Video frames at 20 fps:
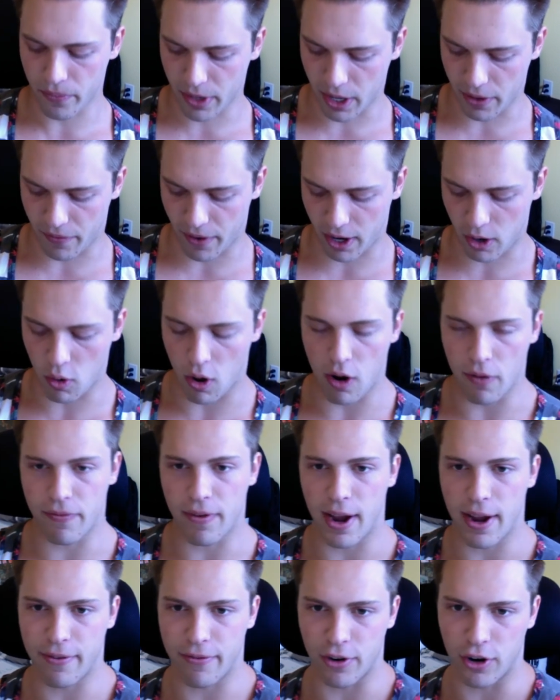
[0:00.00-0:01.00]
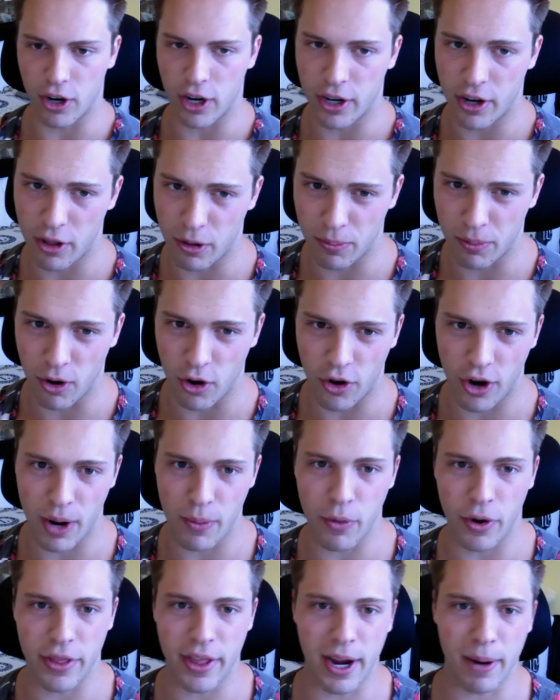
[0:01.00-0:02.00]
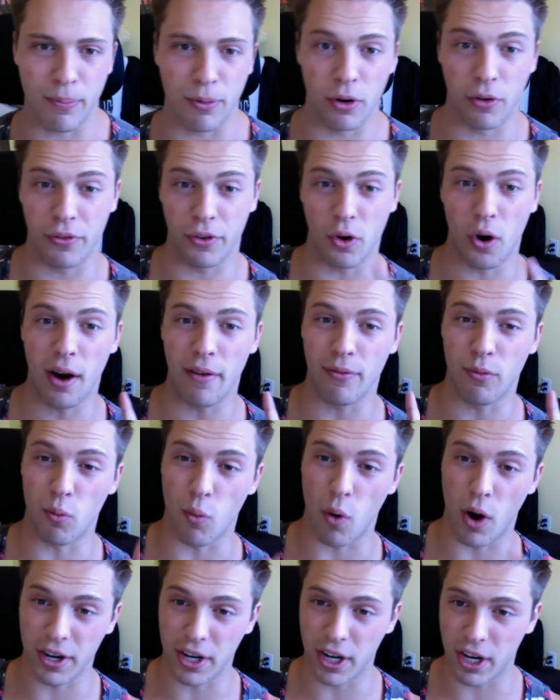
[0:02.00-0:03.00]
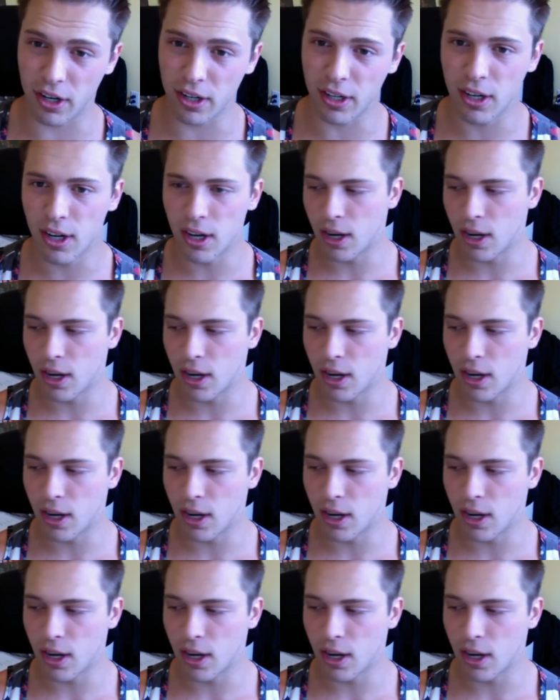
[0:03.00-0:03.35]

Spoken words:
if I qualify for another program where they approve you off 1 year